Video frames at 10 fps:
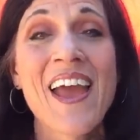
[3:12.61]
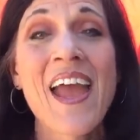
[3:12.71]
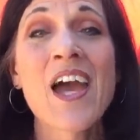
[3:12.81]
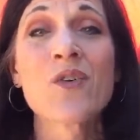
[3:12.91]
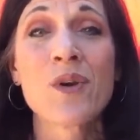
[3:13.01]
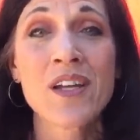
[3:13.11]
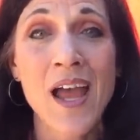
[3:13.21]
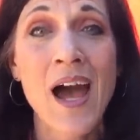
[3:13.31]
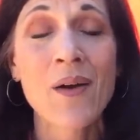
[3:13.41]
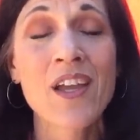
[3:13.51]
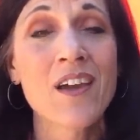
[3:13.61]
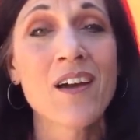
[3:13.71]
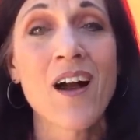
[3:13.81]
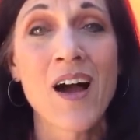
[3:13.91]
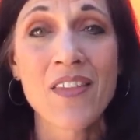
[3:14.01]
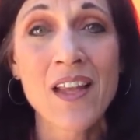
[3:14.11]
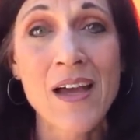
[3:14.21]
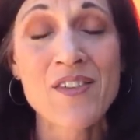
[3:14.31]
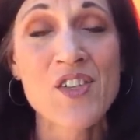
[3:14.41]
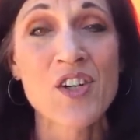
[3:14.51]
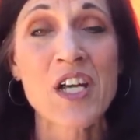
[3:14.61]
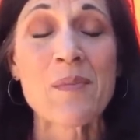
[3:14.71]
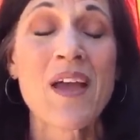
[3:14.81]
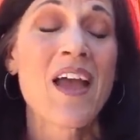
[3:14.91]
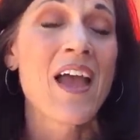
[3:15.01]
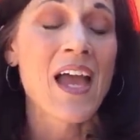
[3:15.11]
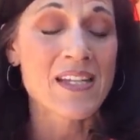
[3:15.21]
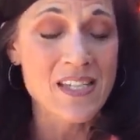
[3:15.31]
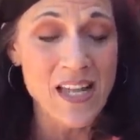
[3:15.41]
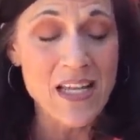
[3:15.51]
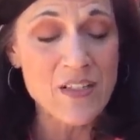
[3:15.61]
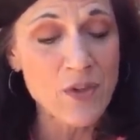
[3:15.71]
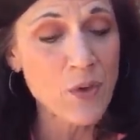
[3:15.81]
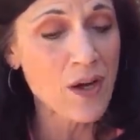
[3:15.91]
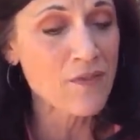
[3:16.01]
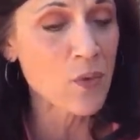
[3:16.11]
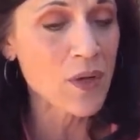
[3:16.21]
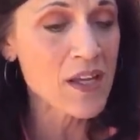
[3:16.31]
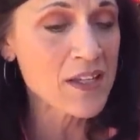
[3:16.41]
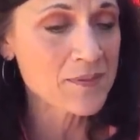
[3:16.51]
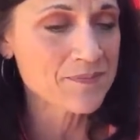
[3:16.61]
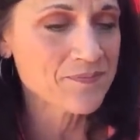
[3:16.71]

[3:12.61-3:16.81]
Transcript: and read it out here on the live stream. And today's viewer of the week